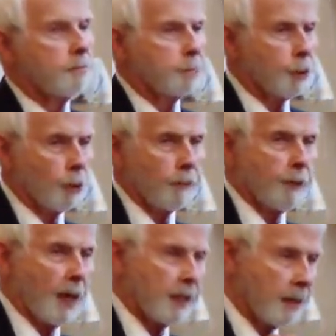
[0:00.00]

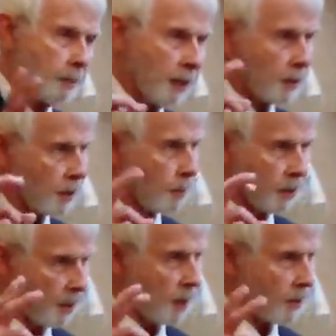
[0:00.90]
purified them in some
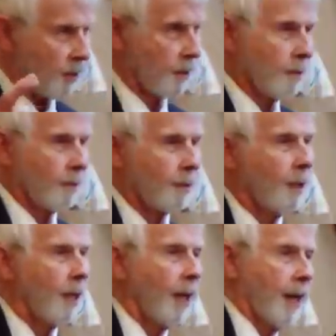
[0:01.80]
sense,
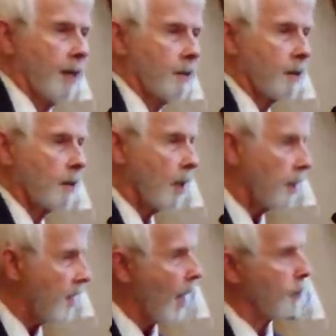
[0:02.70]
and
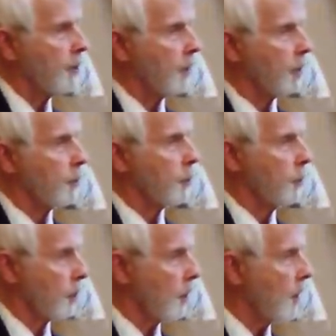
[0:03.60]
adapted them
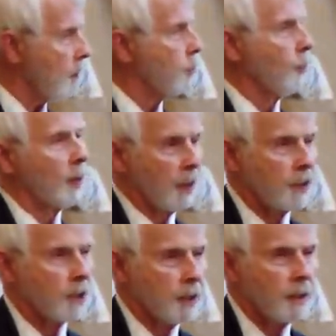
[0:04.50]
to the Hebrew
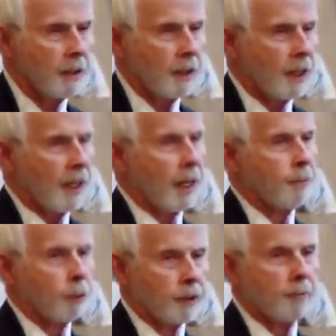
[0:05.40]
religion and
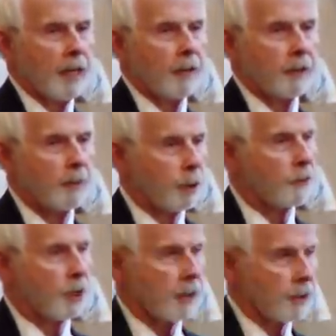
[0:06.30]
put them down in the book
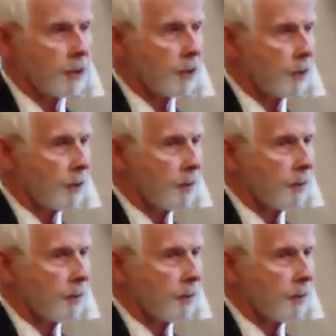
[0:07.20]
of Genesis.